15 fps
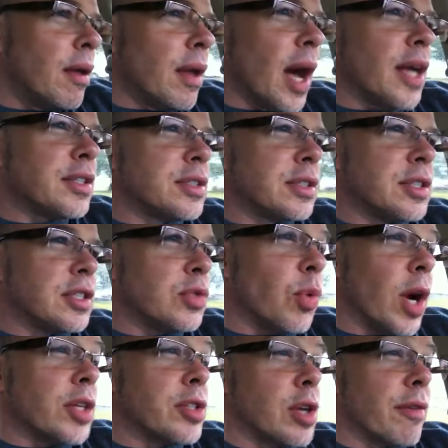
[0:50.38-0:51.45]
Gnosticism,
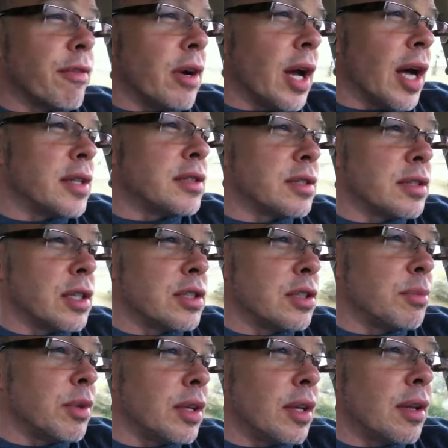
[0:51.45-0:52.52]
watching out for
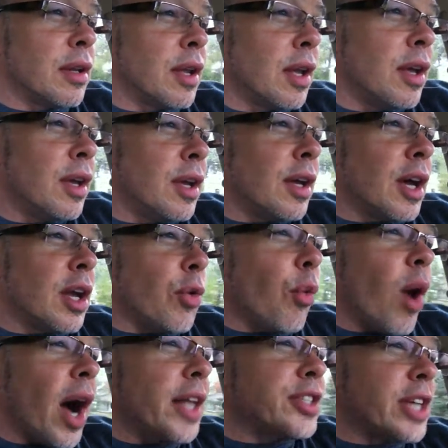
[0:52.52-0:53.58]
Gnosticism, and got to
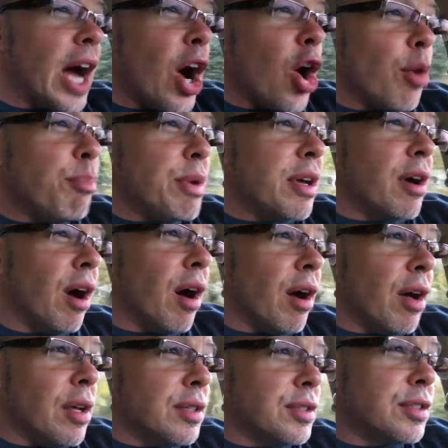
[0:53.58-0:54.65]
watch out
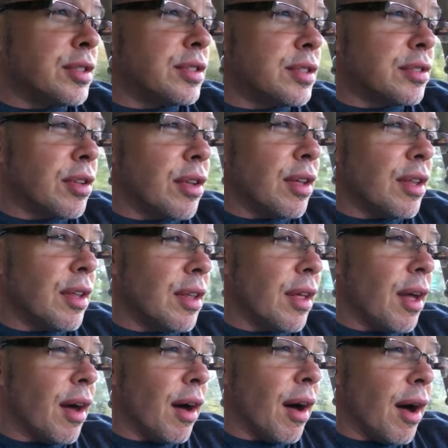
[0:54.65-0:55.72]
because
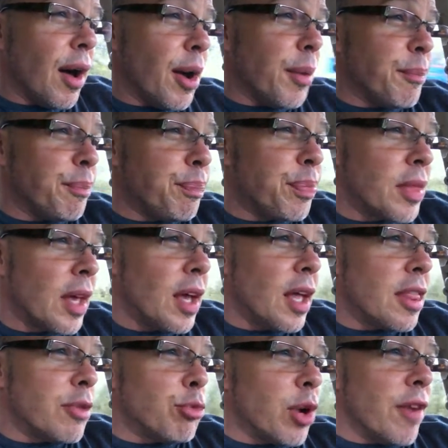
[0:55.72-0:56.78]
uh,
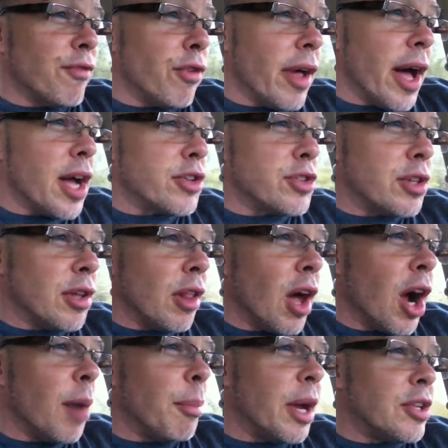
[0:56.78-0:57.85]
the red flags and the
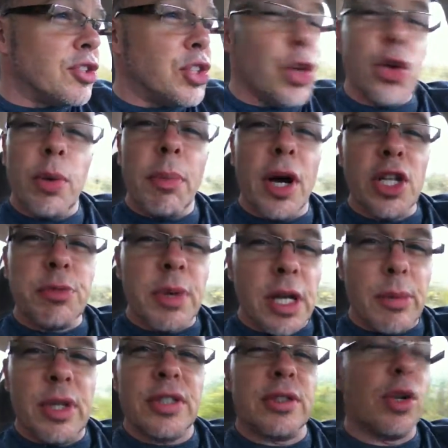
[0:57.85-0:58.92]
alarm might steal your buzz,
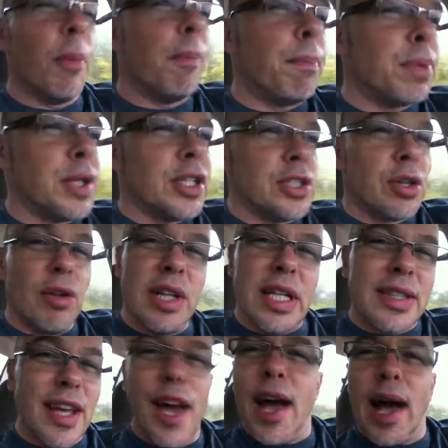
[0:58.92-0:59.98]
baby. So please don't
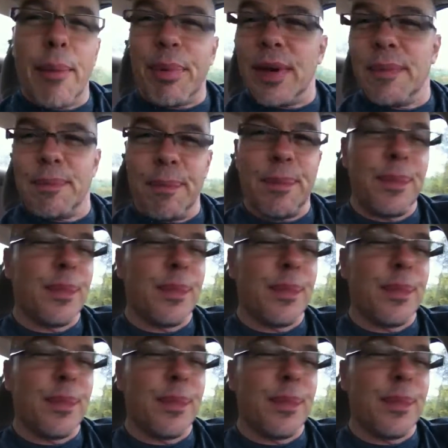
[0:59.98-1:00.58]
let that happen.